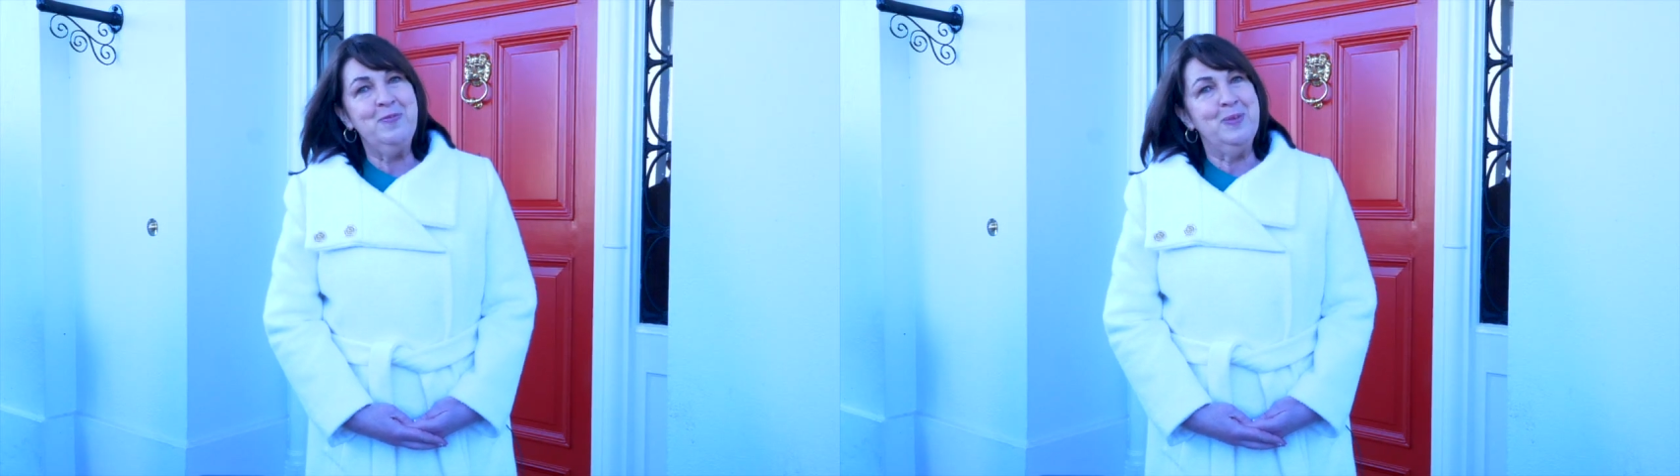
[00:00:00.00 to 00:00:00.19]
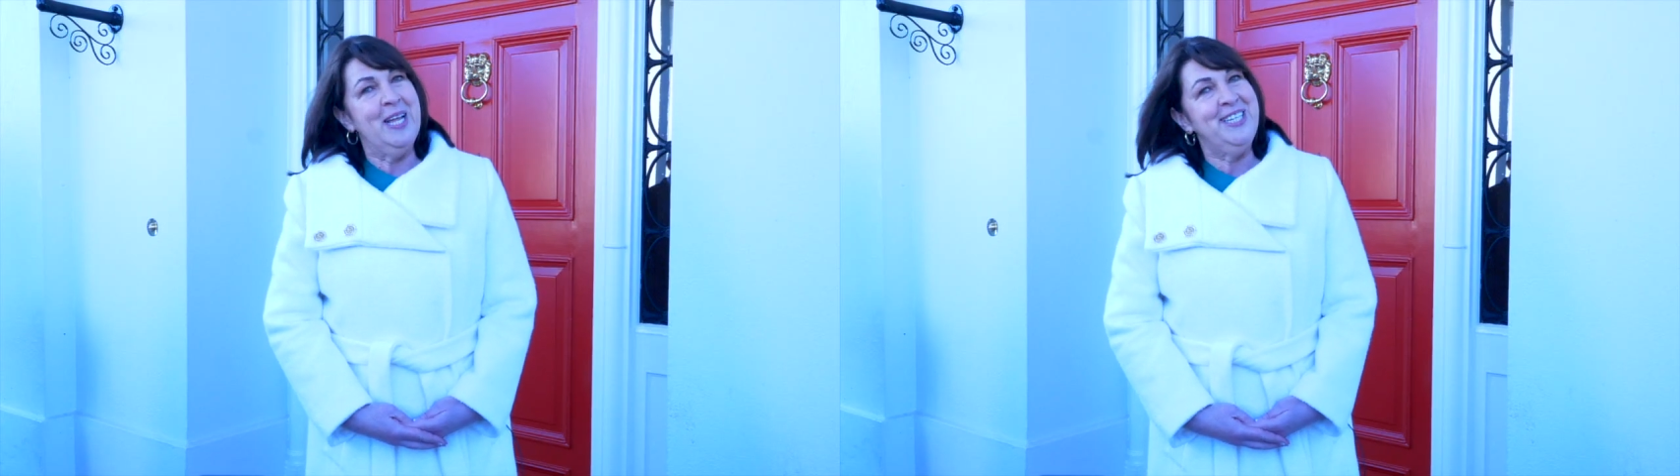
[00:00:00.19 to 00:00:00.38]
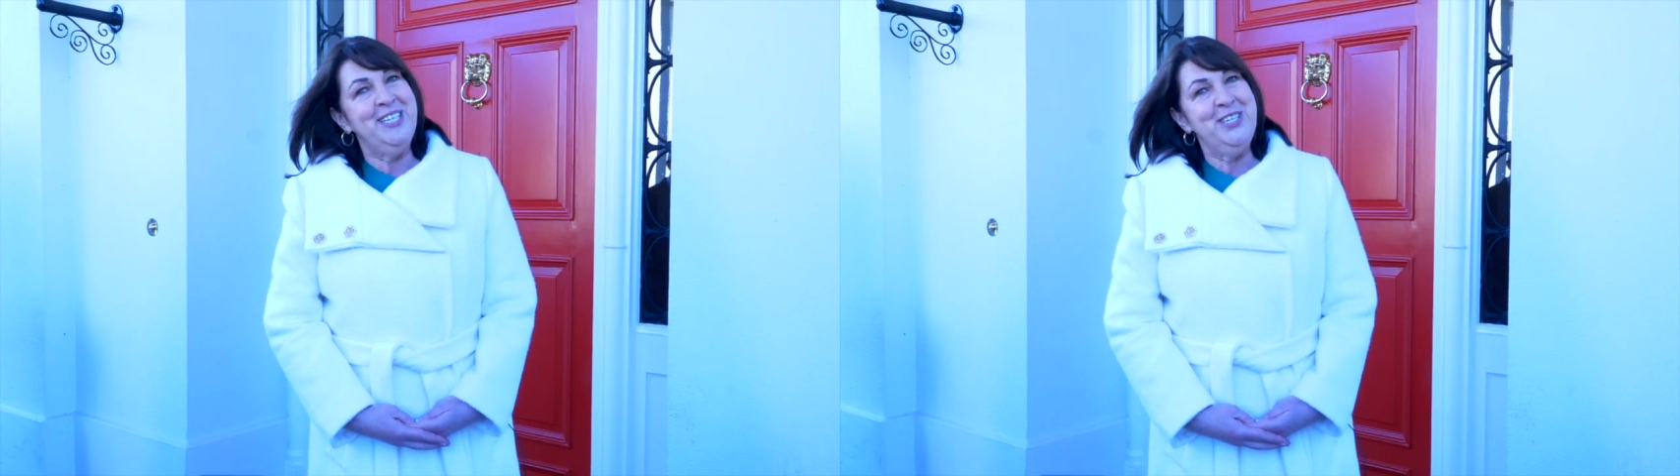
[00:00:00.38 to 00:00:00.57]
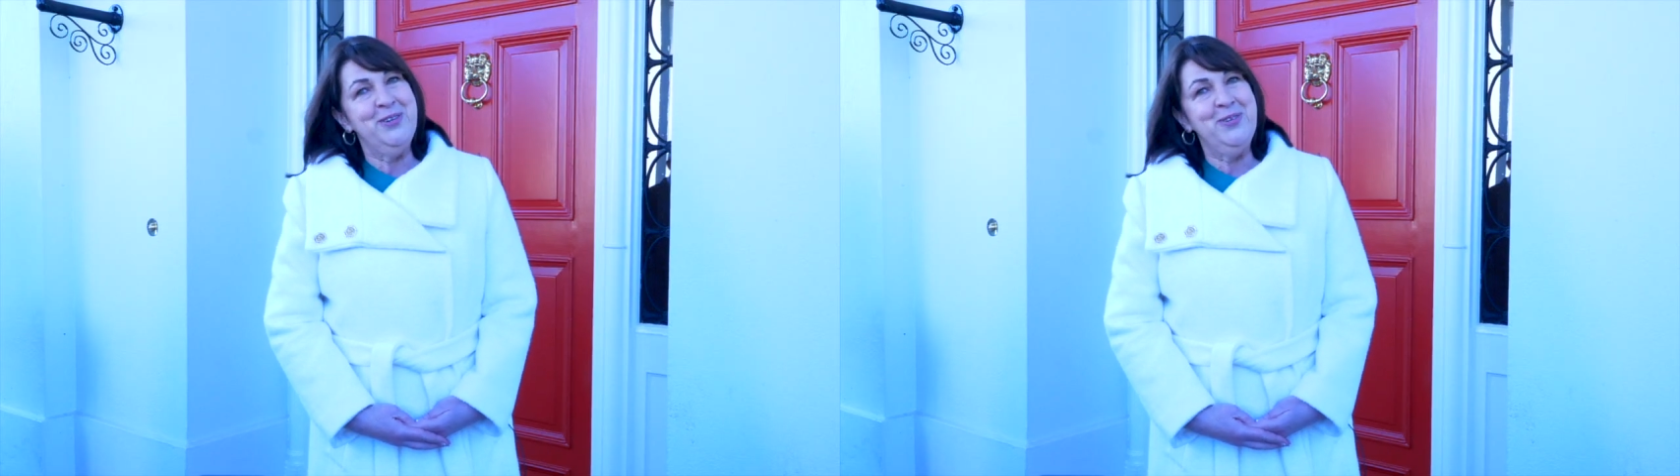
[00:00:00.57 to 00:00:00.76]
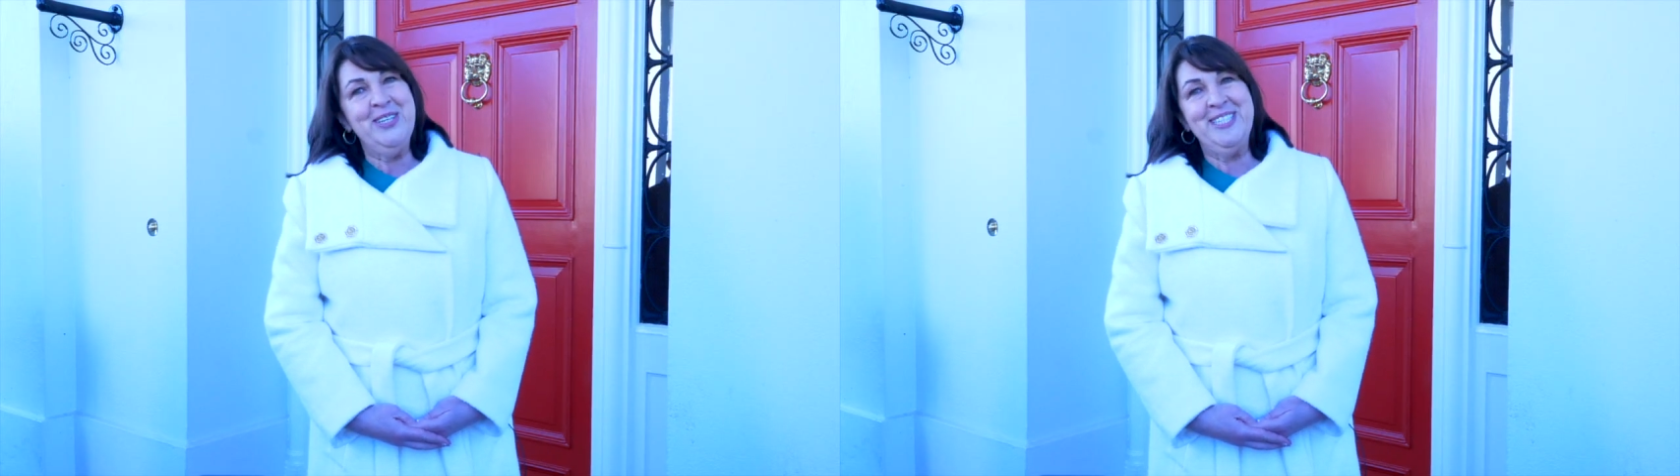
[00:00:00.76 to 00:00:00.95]
blood in
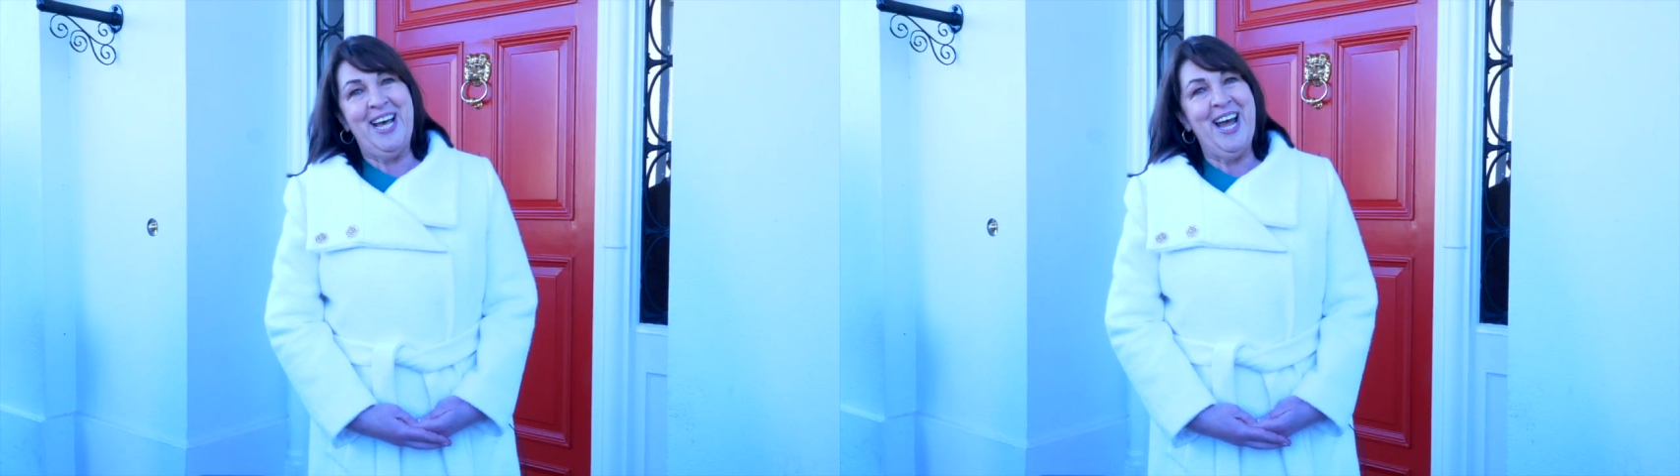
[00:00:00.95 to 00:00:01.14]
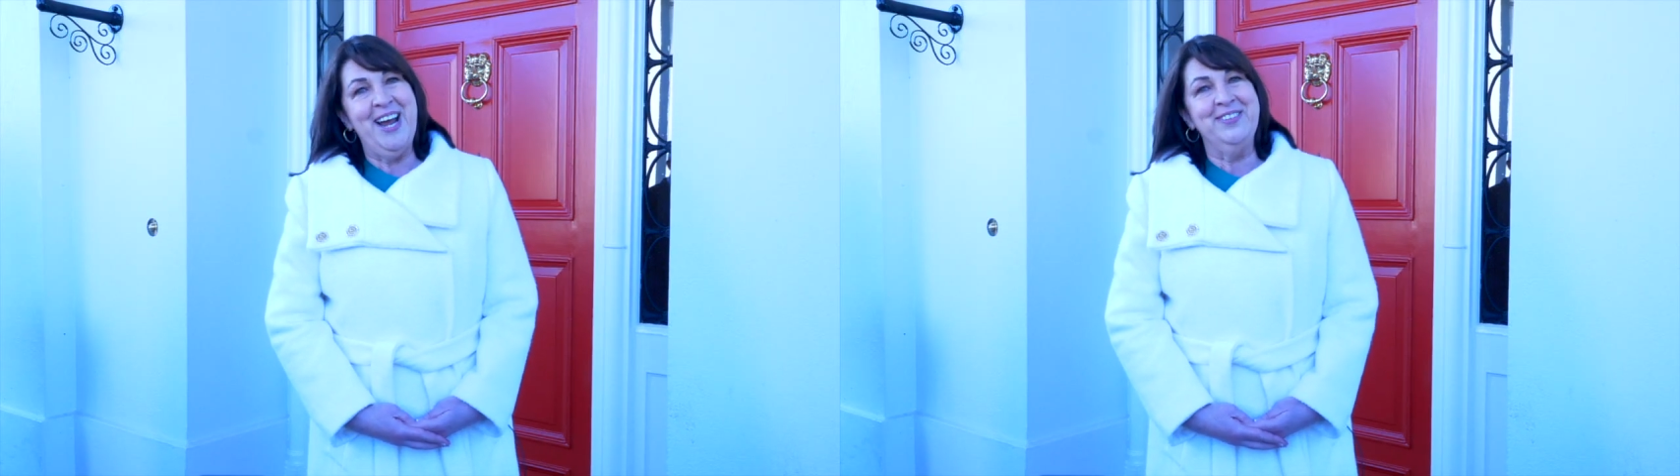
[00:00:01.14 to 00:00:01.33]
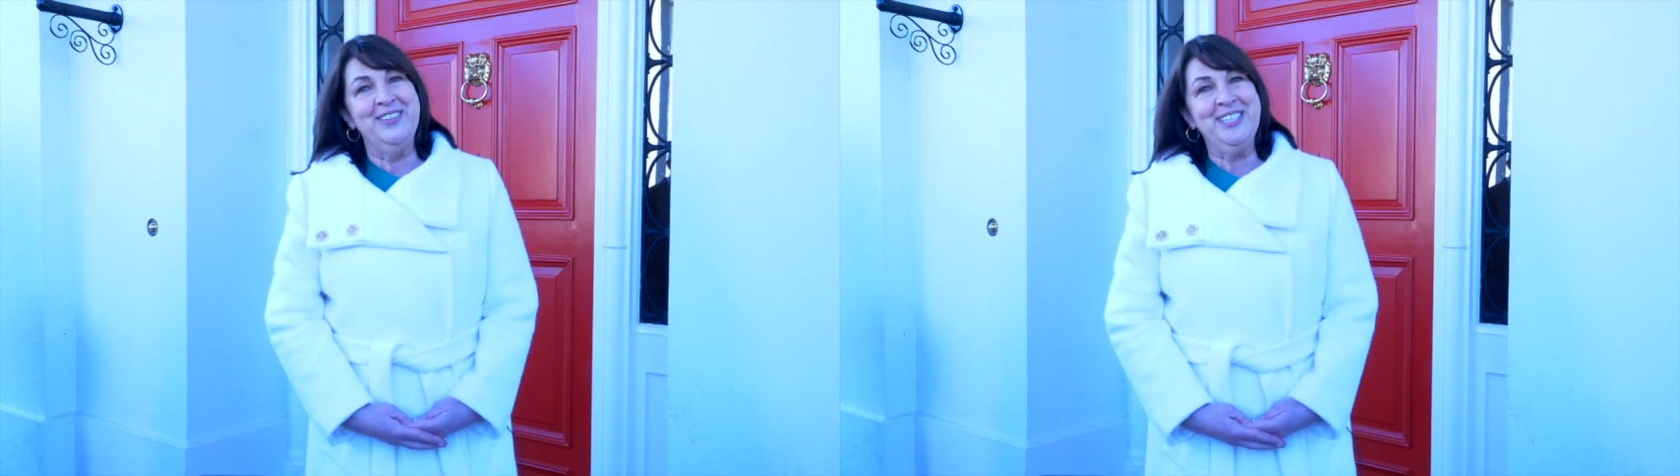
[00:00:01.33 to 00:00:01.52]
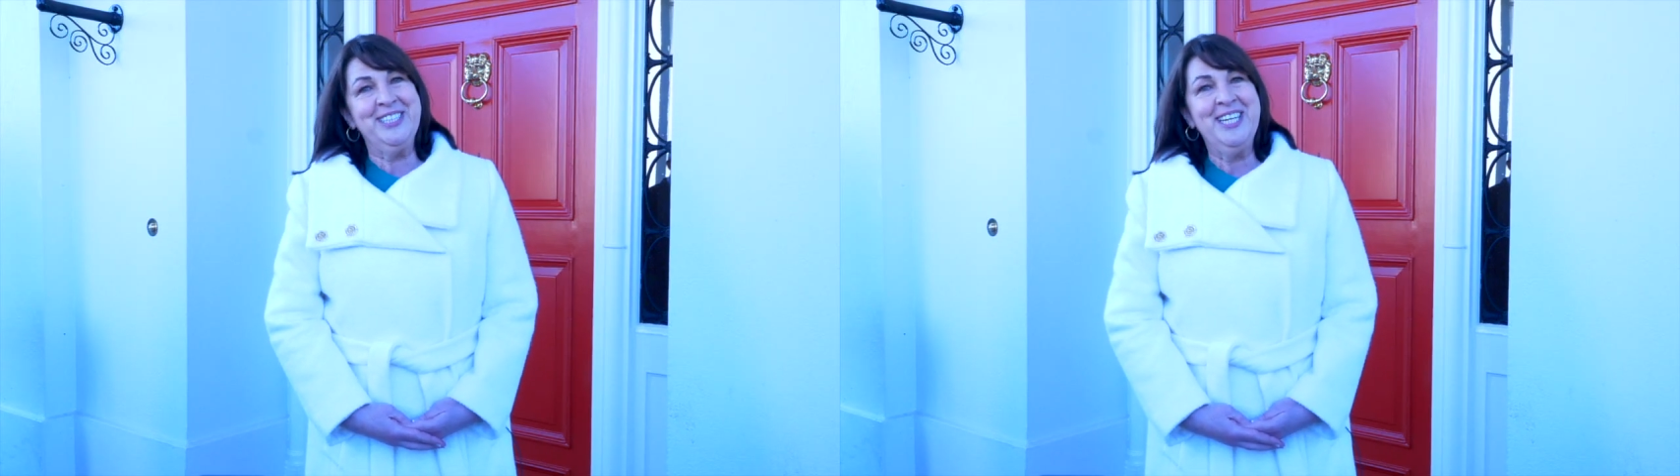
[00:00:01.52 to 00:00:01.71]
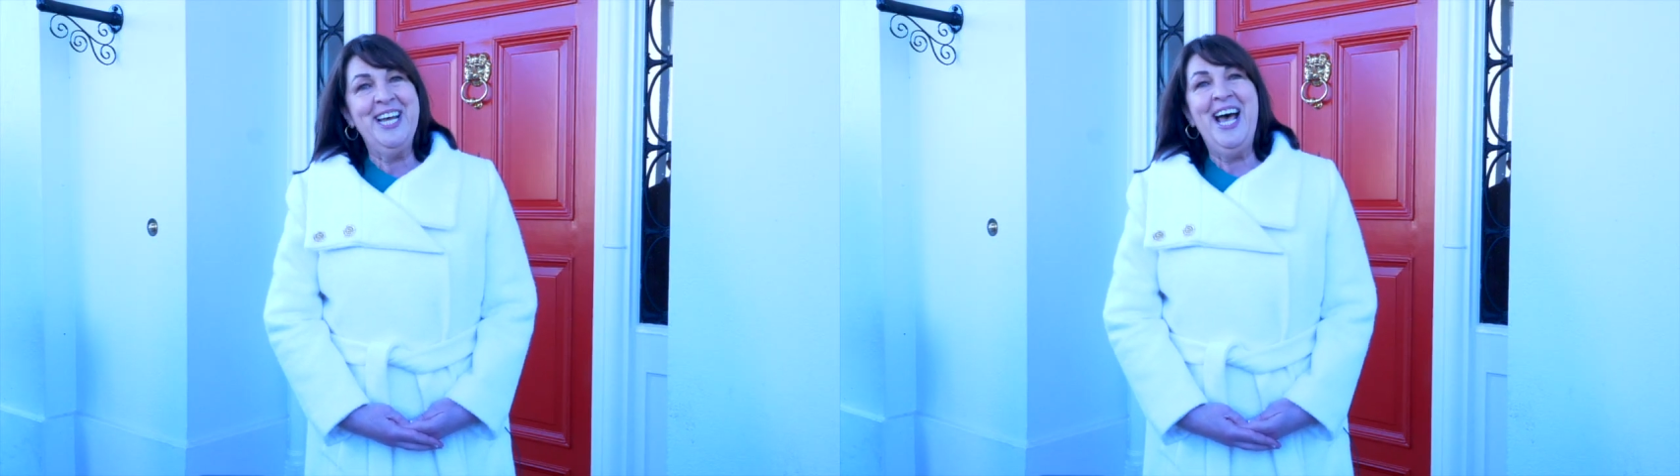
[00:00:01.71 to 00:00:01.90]
you is Irish.